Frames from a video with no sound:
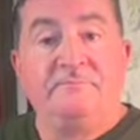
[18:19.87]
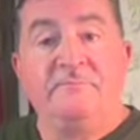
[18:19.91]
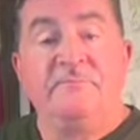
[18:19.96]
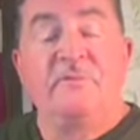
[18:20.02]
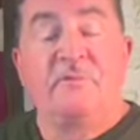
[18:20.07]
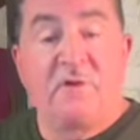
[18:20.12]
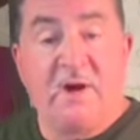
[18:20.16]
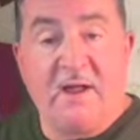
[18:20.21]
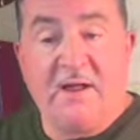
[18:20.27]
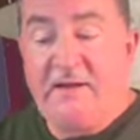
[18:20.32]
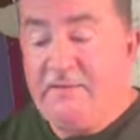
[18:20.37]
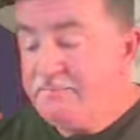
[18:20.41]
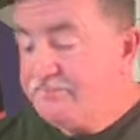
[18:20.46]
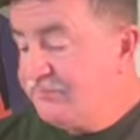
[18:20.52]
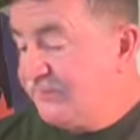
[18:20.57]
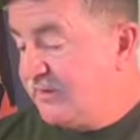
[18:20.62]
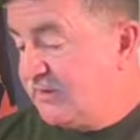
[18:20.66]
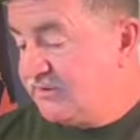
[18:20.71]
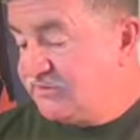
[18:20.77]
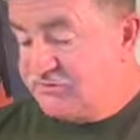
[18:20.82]
Right?
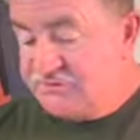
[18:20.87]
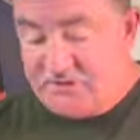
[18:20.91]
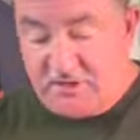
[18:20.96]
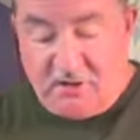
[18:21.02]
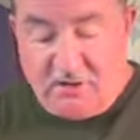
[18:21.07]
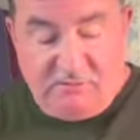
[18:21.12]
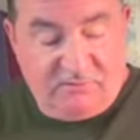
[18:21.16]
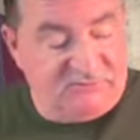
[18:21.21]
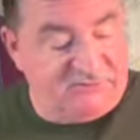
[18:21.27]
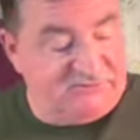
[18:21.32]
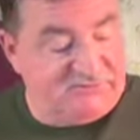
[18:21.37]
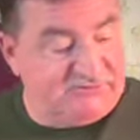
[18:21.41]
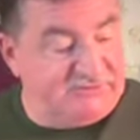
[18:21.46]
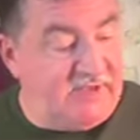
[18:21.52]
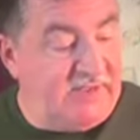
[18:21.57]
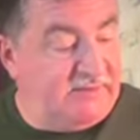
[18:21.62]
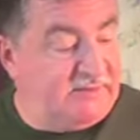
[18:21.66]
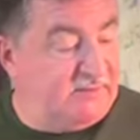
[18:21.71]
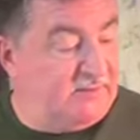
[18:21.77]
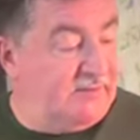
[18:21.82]
And so
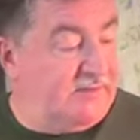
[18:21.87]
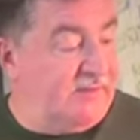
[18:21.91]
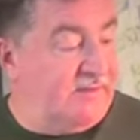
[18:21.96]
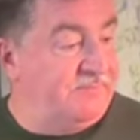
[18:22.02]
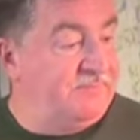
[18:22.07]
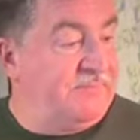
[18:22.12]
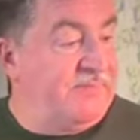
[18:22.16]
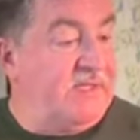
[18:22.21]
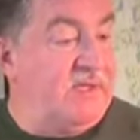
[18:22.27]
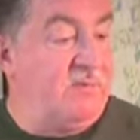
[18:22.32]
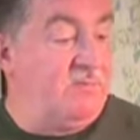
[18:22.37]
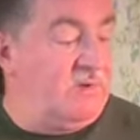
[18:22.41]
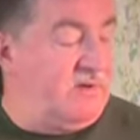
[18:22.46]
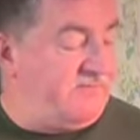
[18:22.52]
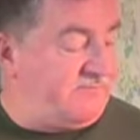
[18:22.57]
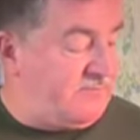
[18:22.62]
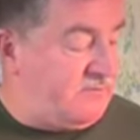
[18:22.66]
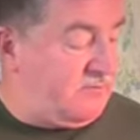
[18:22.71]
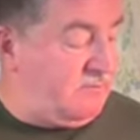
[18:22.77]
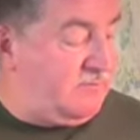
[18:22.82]
suddenly he
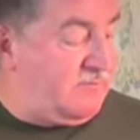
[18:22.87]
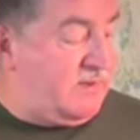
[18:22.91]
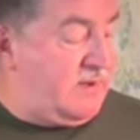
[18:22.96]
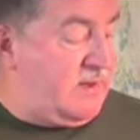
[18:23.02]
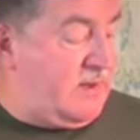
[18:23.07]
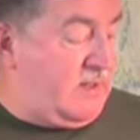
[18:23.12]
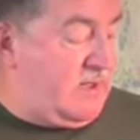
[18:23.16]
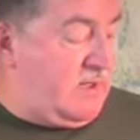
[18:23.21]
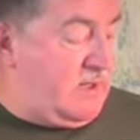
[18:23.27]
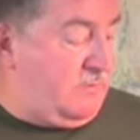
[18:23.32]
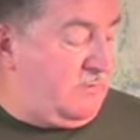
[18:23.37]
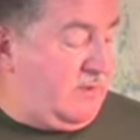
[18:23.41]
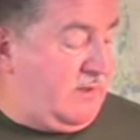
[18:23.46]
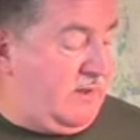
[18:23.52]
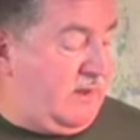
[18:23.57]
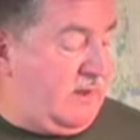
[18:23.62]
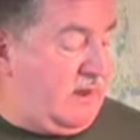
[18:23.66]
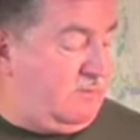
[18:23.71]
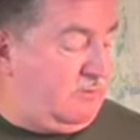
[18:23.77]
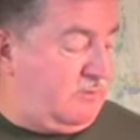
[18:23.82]
went from not
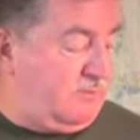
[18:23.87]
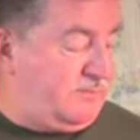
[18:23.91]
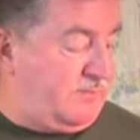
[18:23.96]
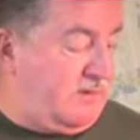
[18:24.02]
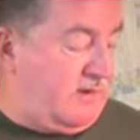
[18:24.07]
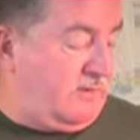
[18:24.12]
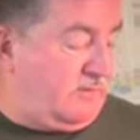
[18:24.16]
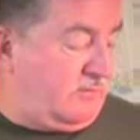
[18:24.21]
being able to play